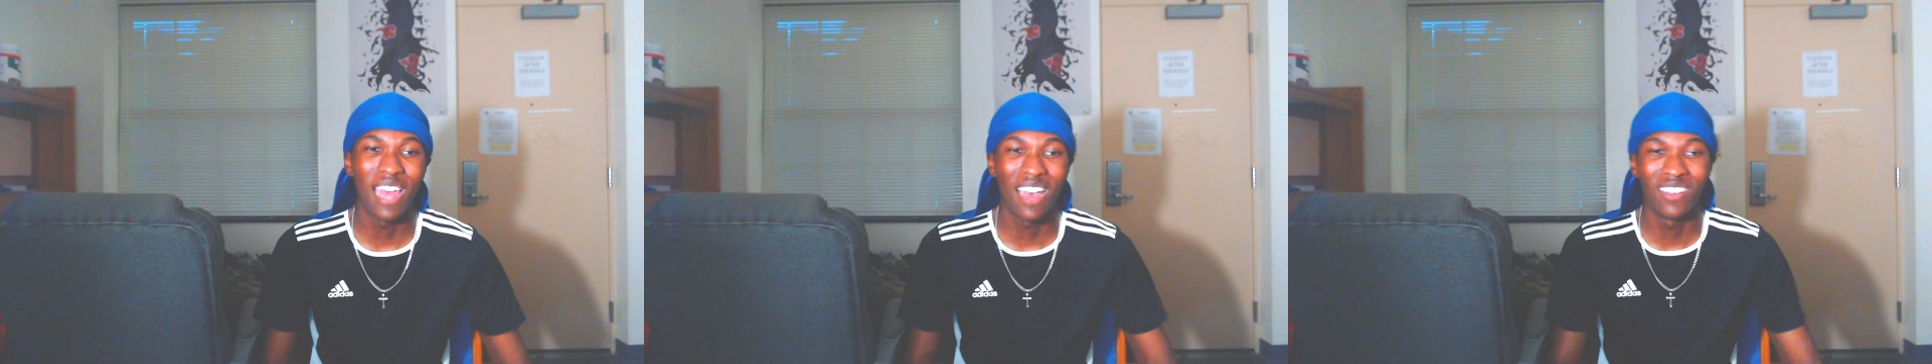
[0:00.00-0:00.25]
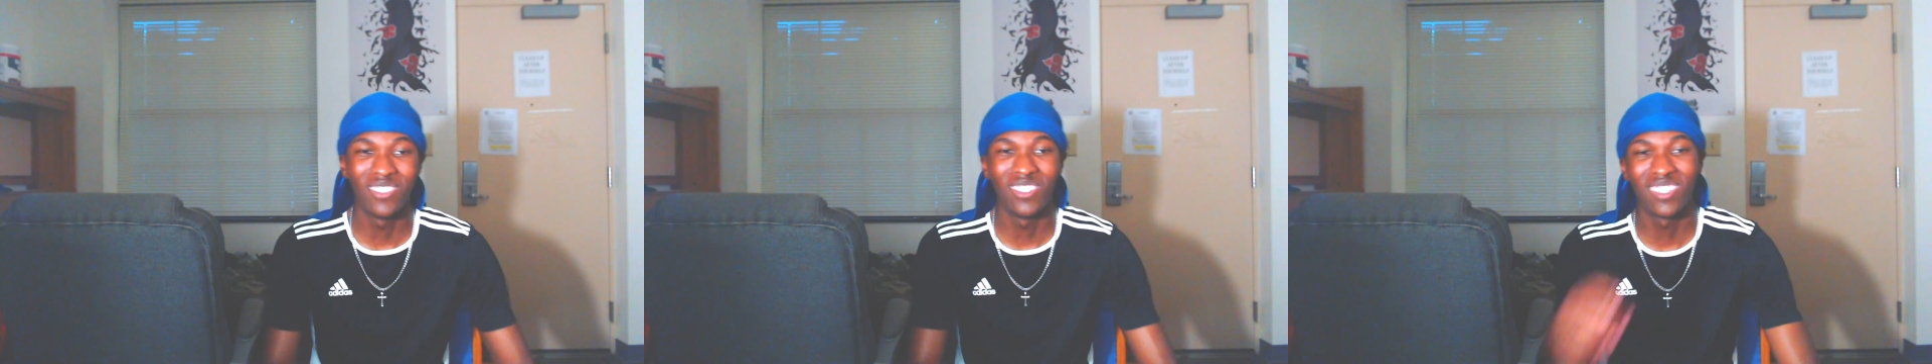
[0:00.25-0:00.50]
I
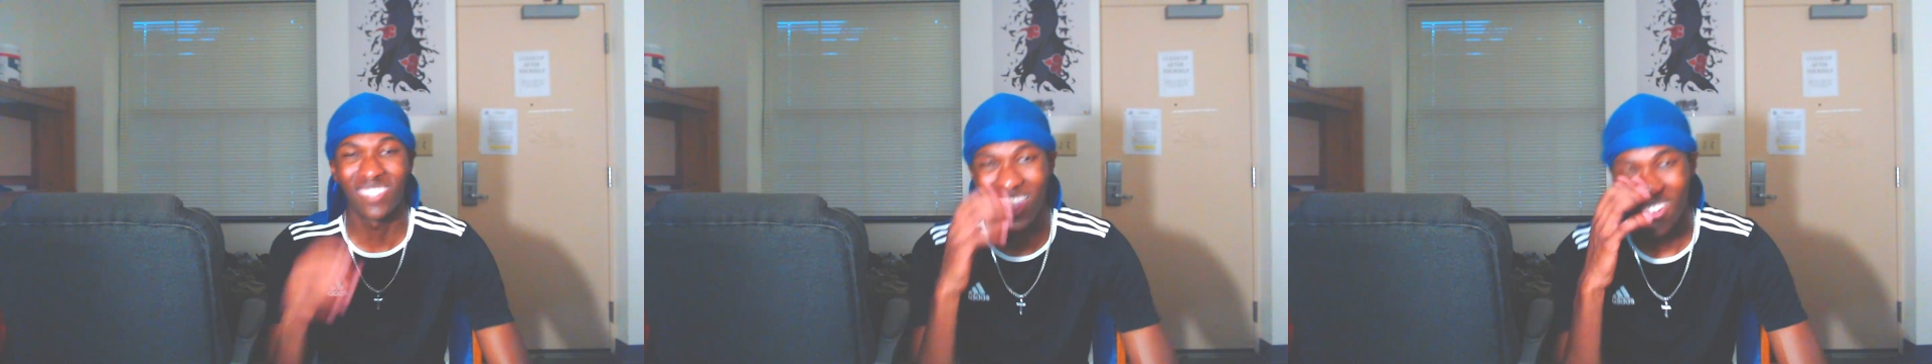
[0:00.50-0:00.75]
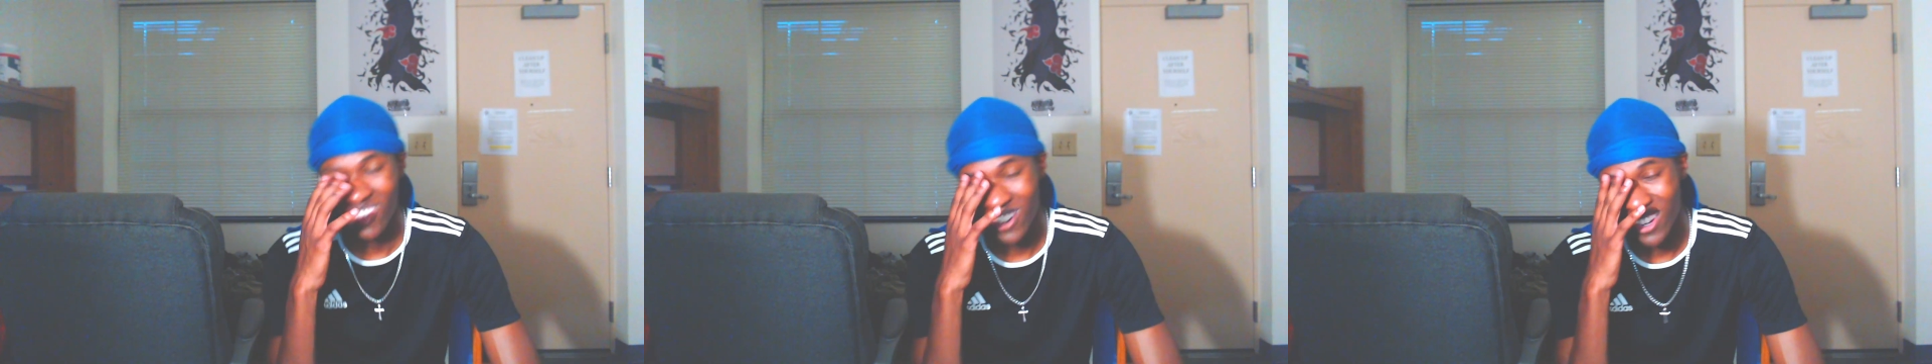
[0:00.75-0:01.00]
was just
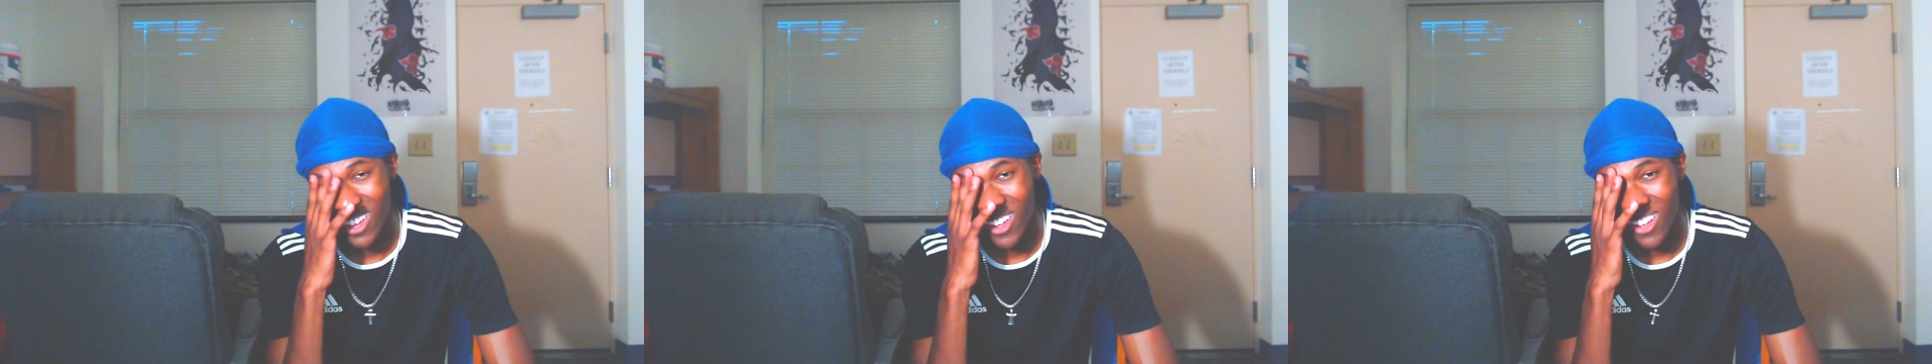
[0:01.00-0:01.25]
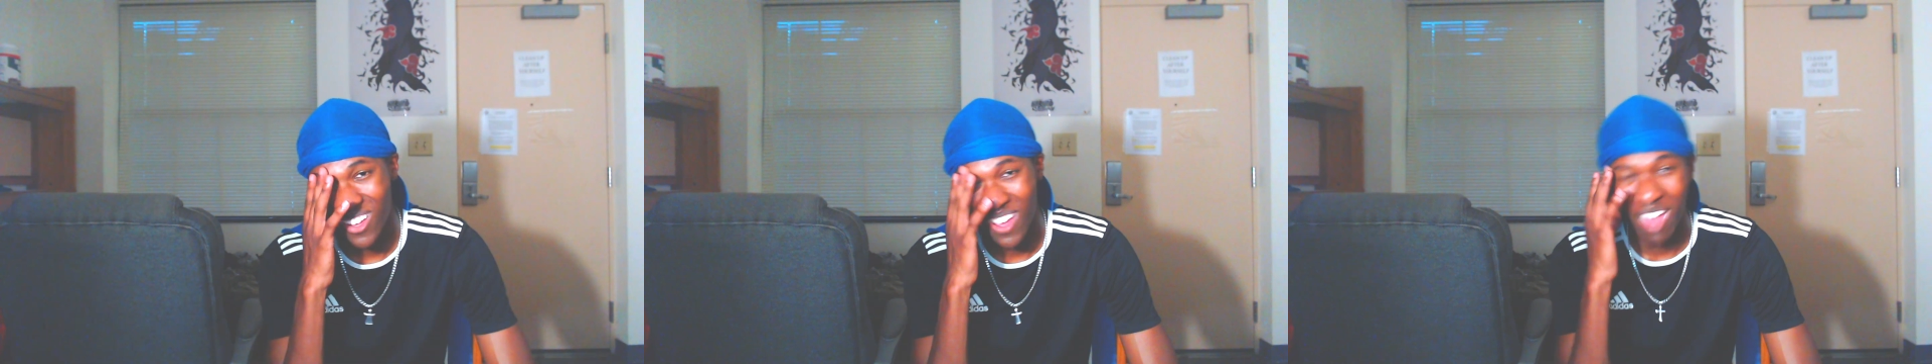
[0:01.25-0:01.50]
like,
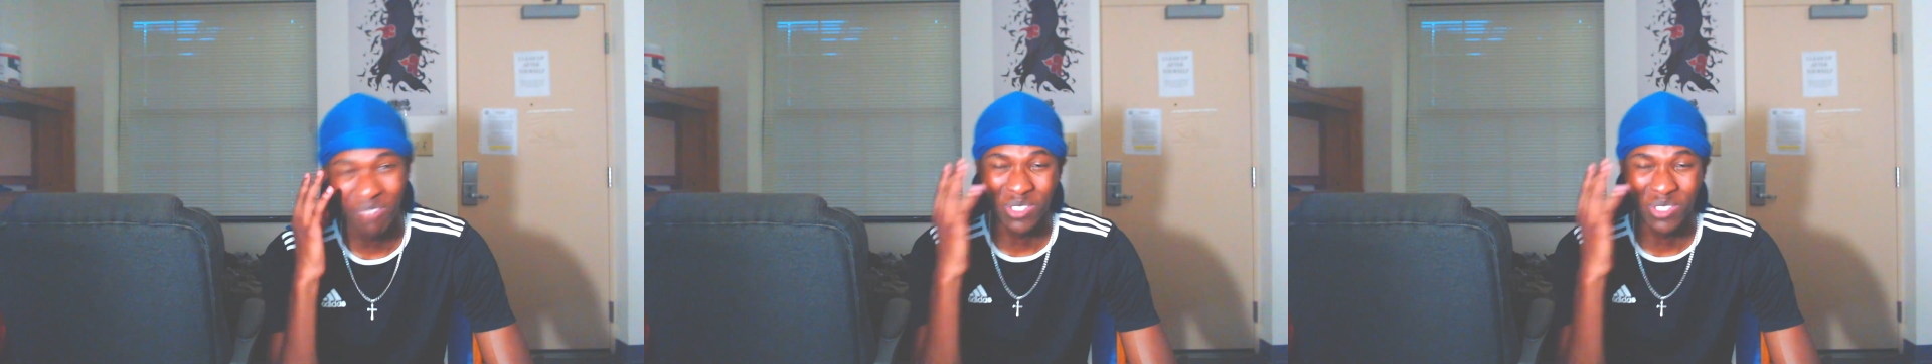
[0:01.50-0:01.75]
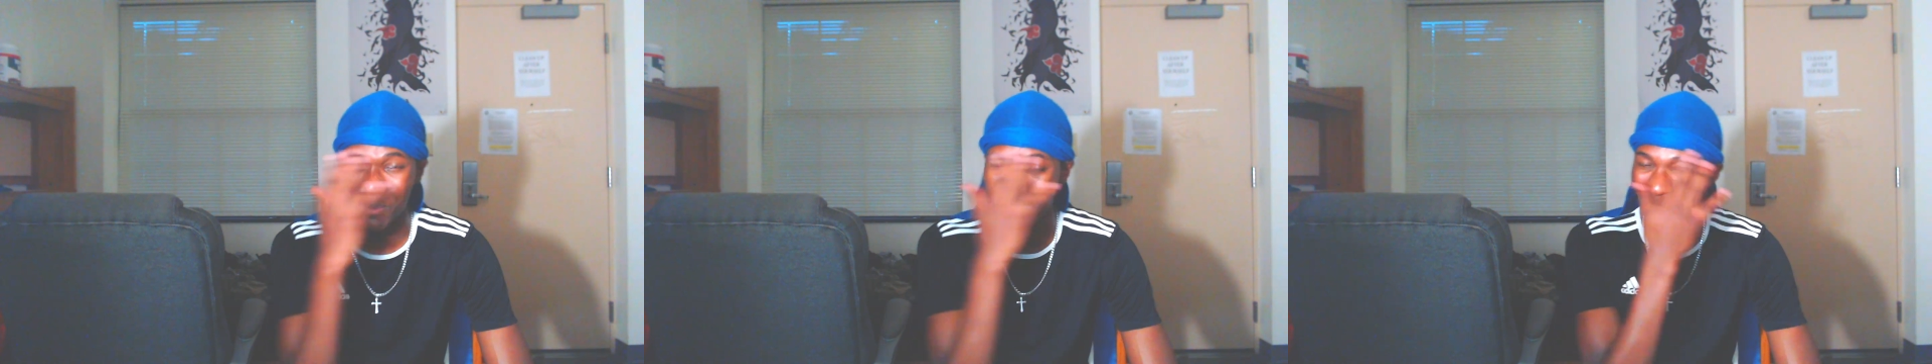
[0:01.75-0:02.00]
yo, I'm
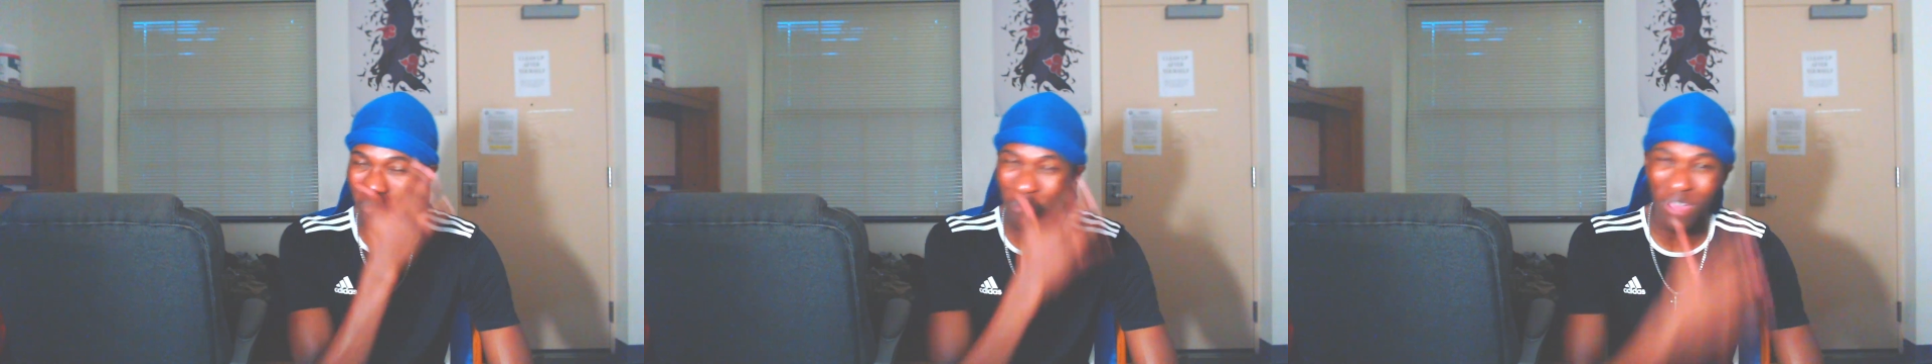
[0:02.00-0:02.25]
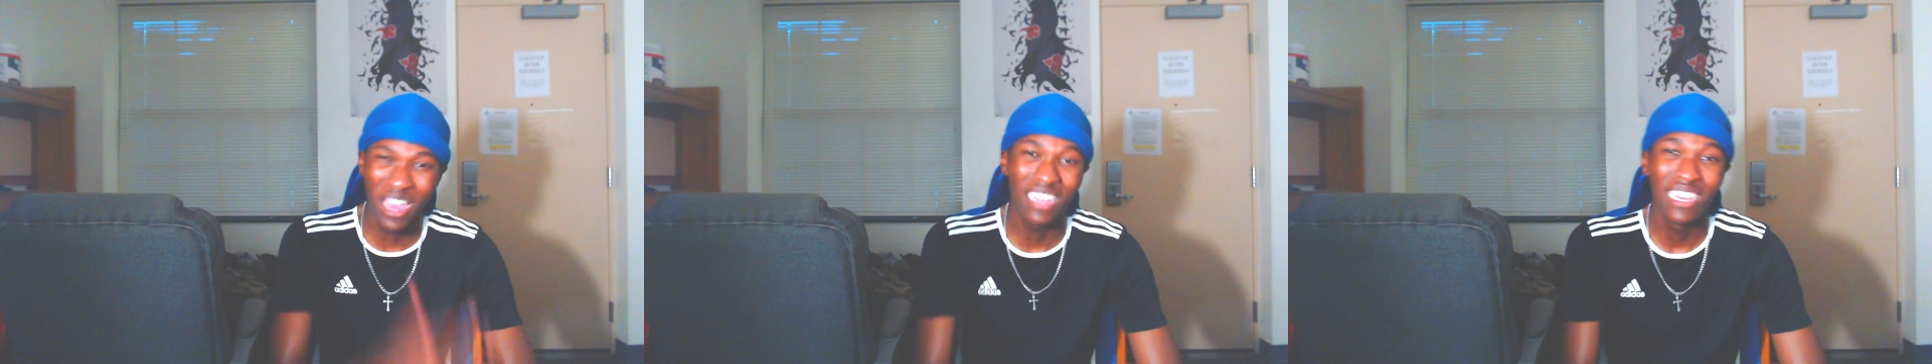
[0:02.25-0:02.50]
just blown
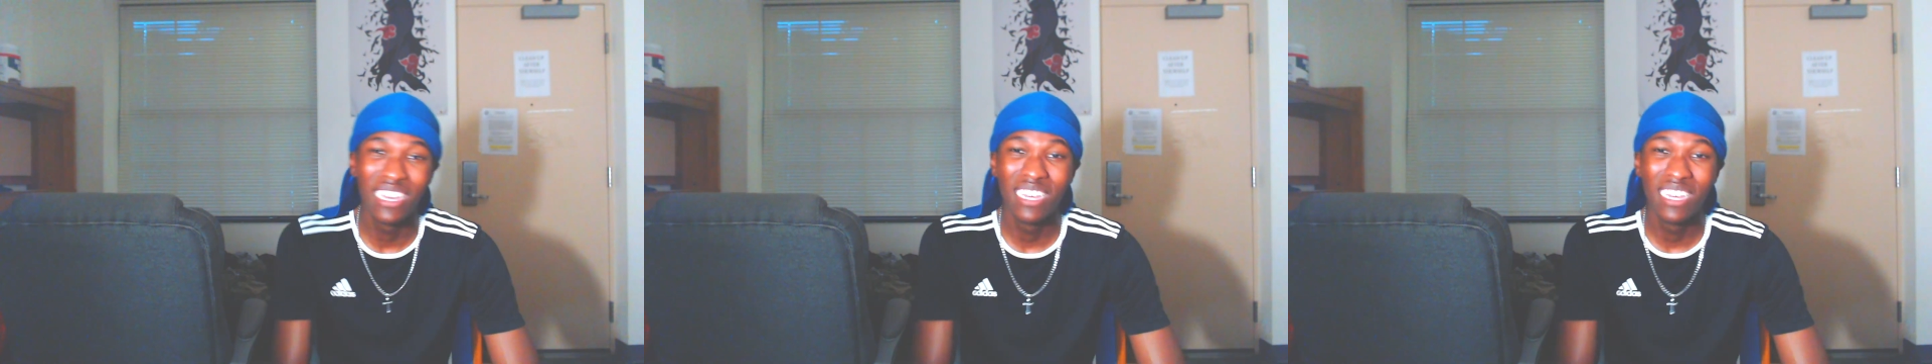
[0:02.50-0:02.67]
back.